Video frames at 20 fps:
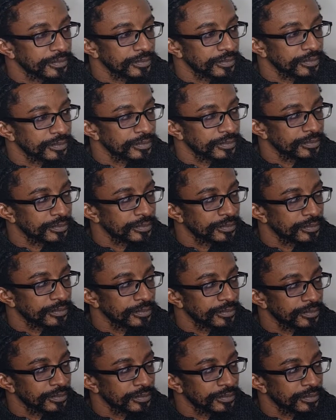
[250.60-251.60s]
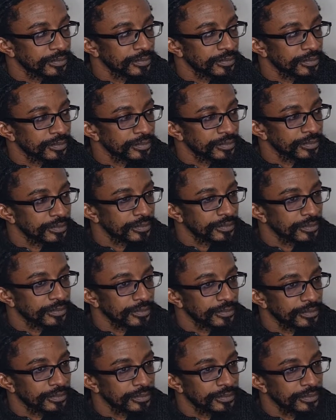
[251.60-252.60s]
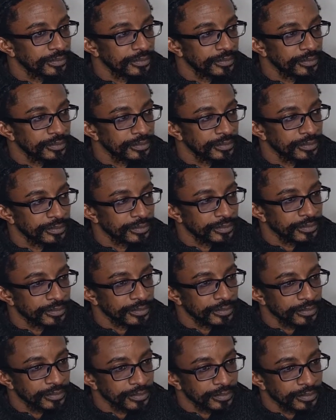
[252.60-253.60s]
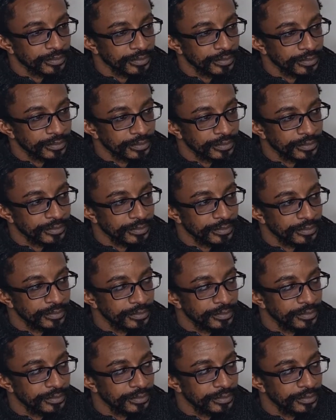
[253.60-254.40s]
The person shown says nothing.